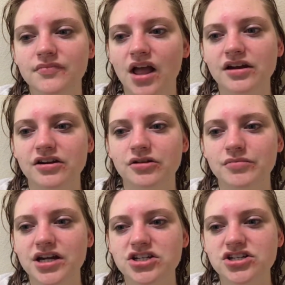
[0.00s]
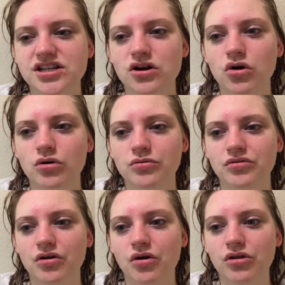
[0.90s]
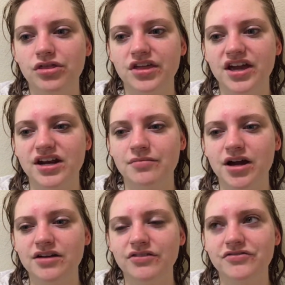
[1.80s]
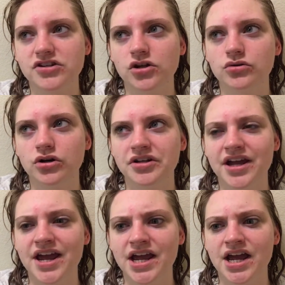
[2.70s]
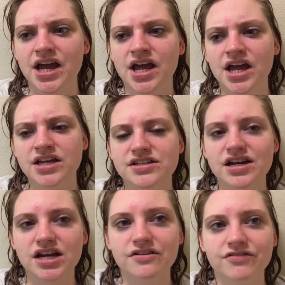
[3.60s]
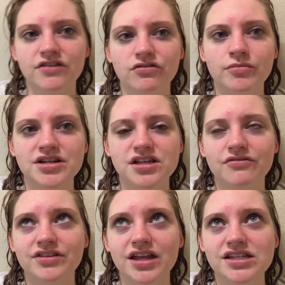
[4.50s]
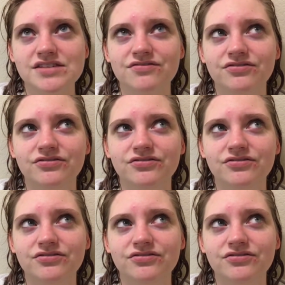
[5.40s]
I don't know. It's just like a whole thing, and I'm kind of left alone all day to kind of fend for myself, and that's